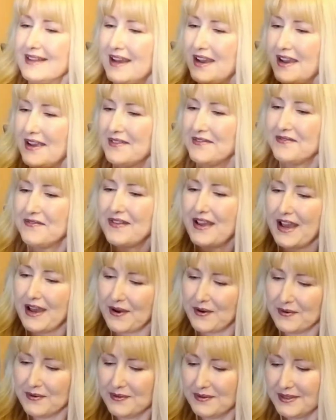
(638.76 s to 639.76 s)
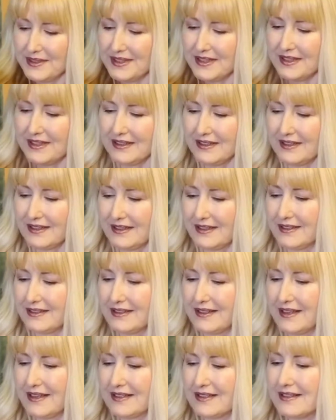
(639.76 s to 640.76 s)
I found
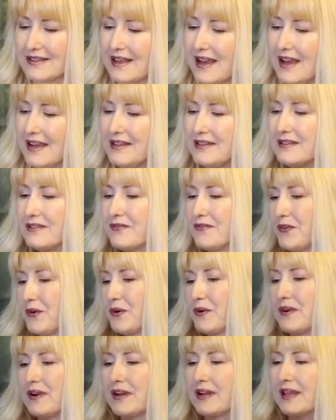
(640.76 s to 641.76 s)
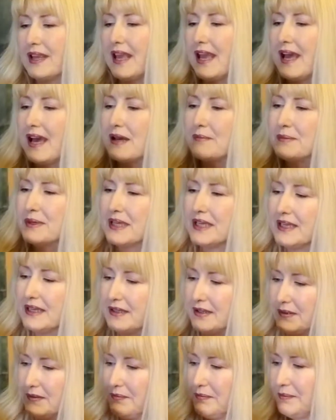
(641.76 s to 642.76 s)
a size 4
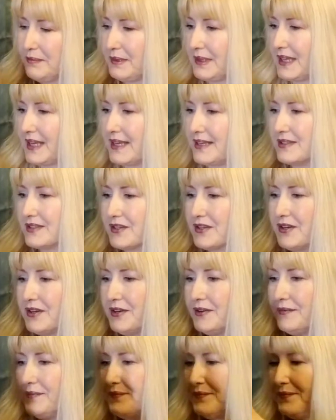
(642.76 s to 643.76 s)
Cabi blazer